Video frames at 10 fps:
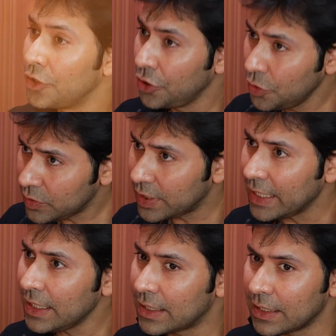Do you
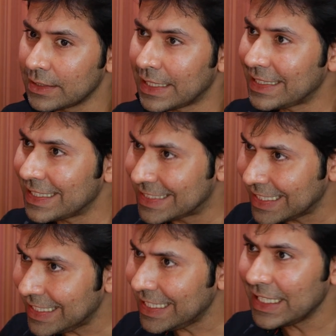think that the
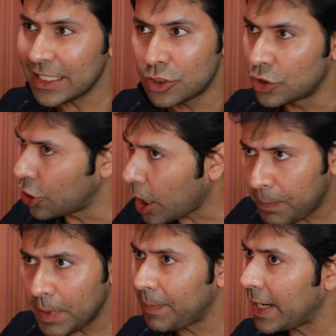city is not
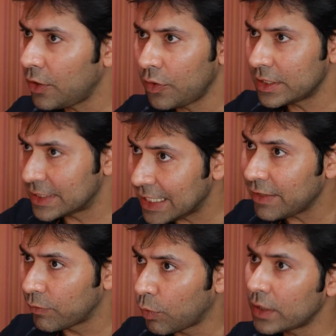prepared to
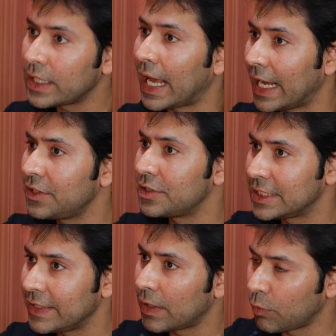receive what it had
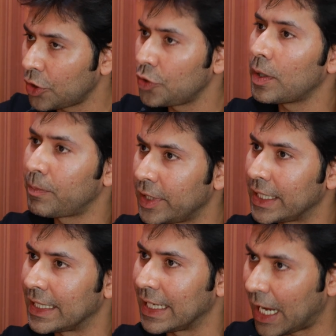received and what you are
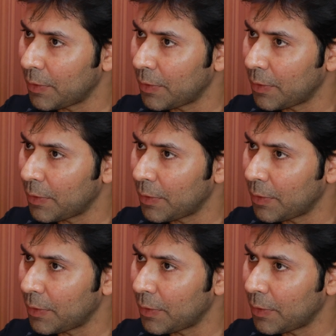predicting?